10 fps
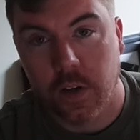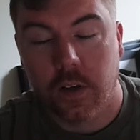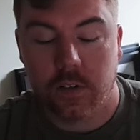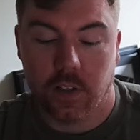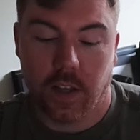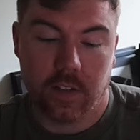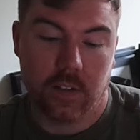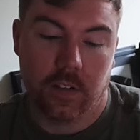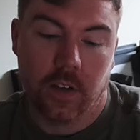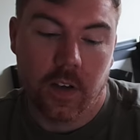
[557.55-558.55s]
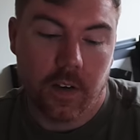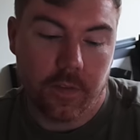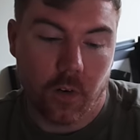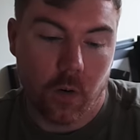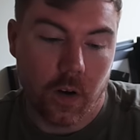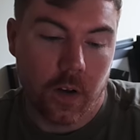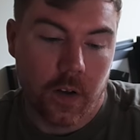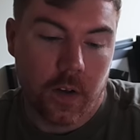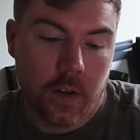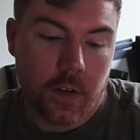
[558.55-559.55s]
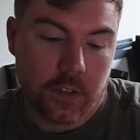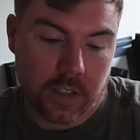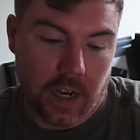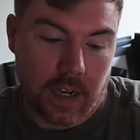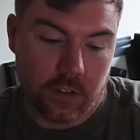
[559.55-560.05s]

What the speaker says: selected for Sky.